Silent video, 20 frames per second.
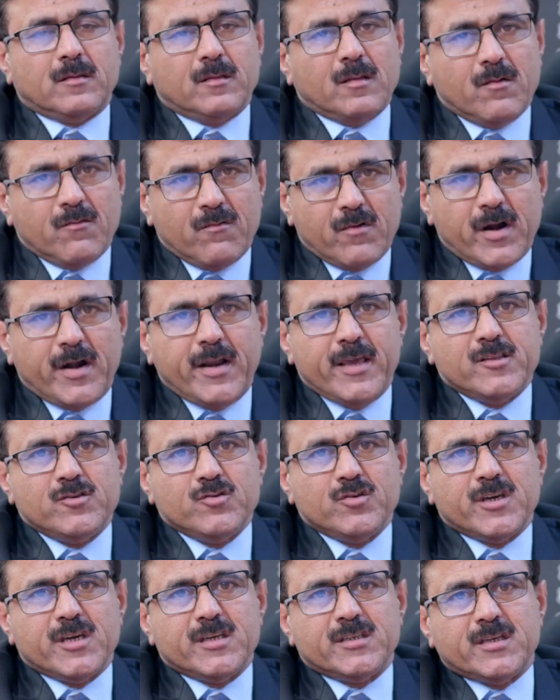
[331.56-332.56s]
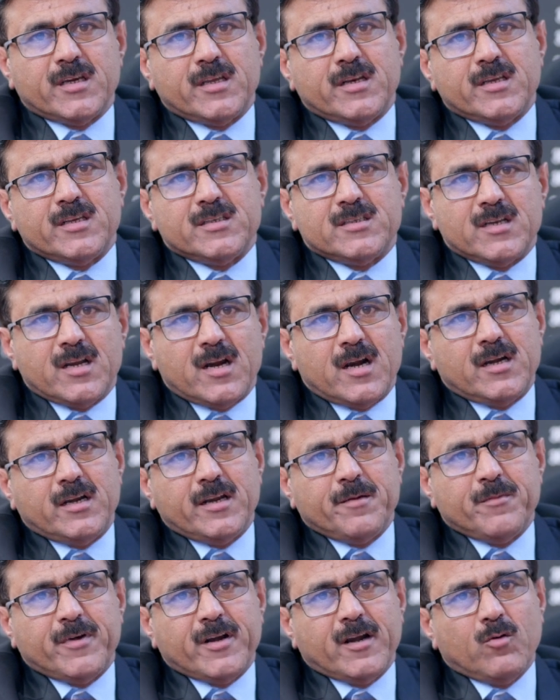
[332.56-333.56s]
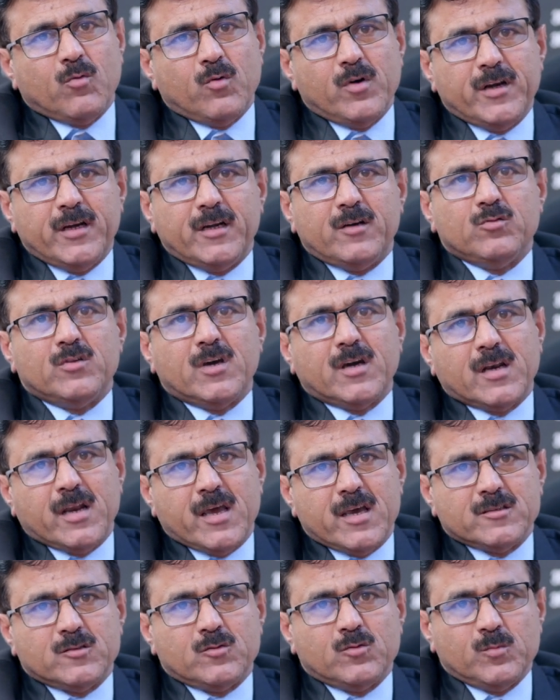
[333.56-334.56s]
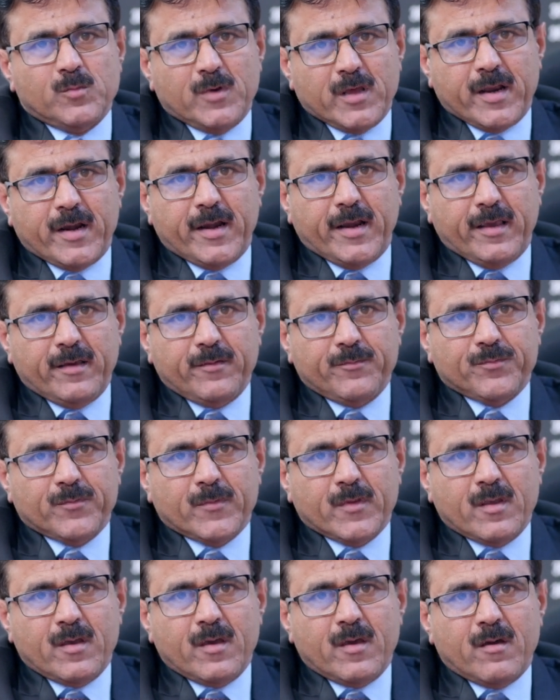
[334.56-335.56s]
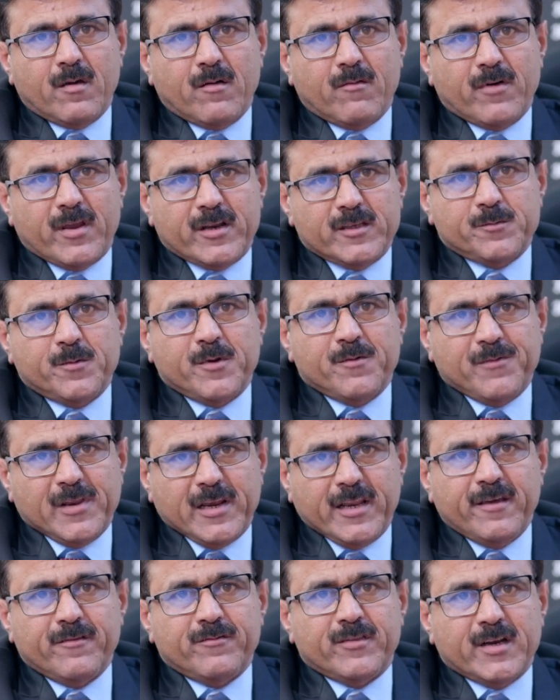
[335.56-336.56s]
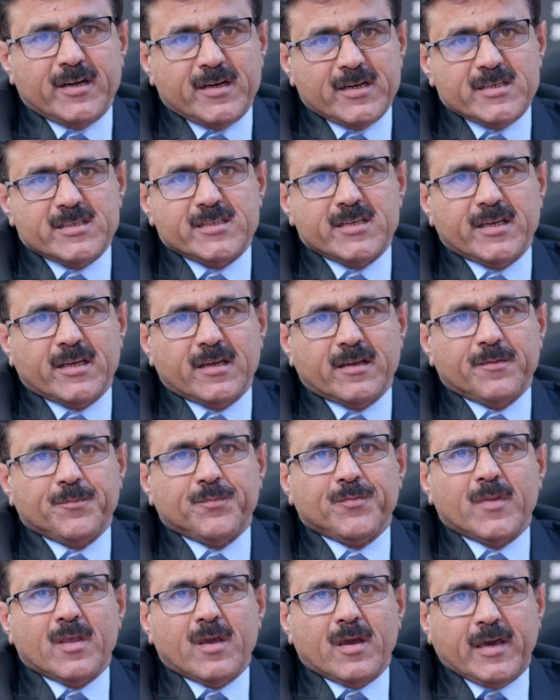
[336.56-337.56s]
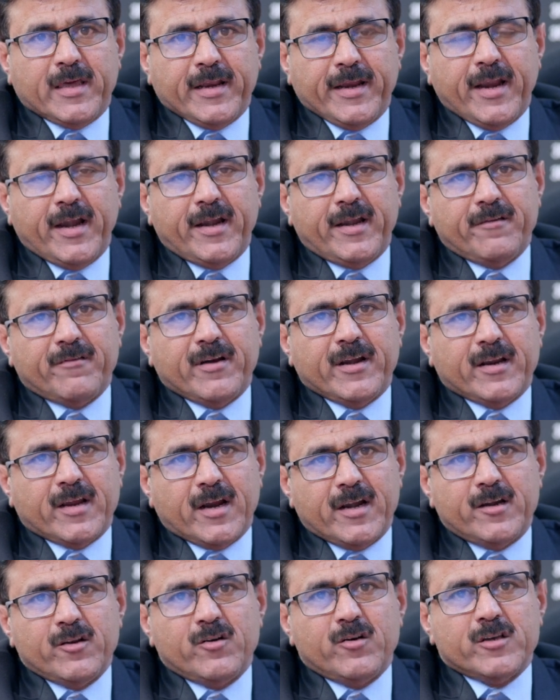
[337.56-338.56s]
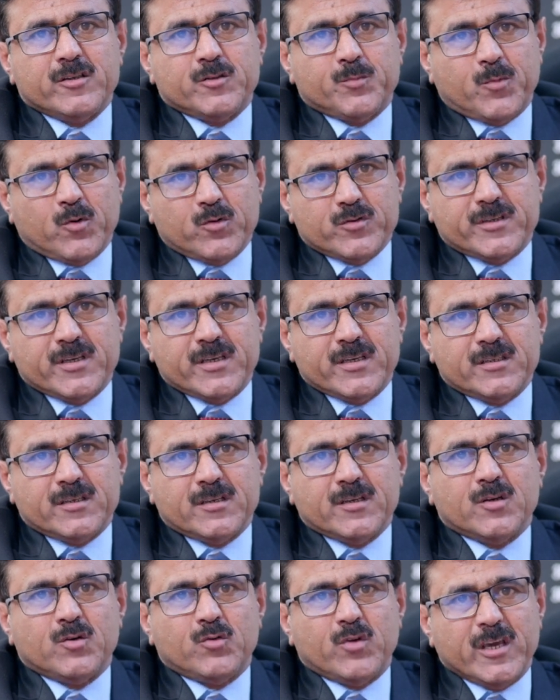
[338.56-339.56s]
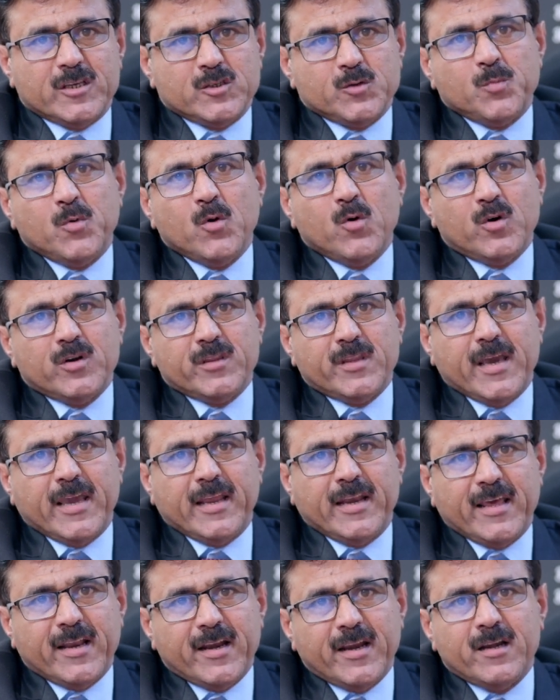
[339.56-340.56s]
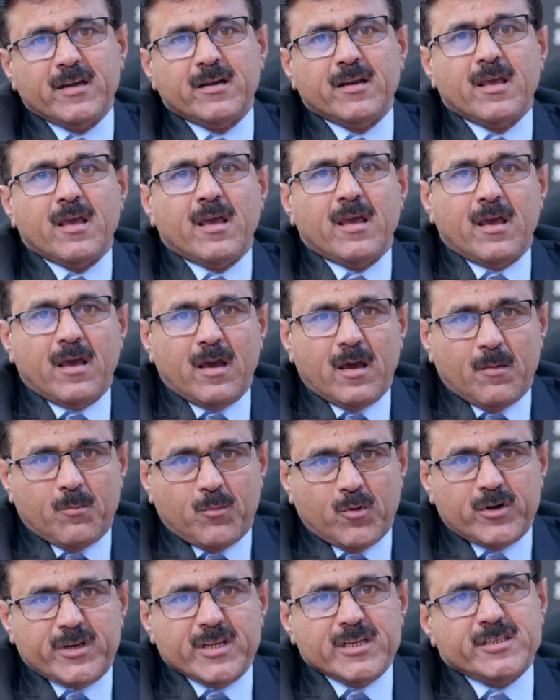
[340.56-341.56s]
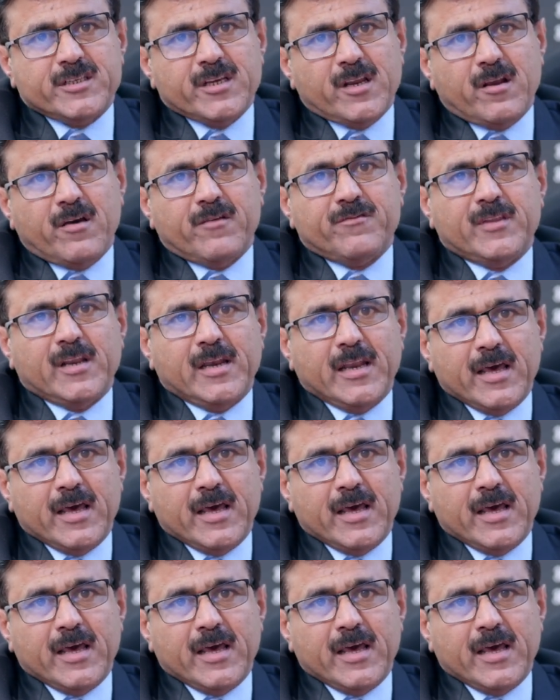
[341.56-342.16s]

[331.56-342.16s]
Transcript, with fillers: The word education is not limited only to the classroom learning, whereas we believe that it's a creative and continuous process to explore the inherent potential of the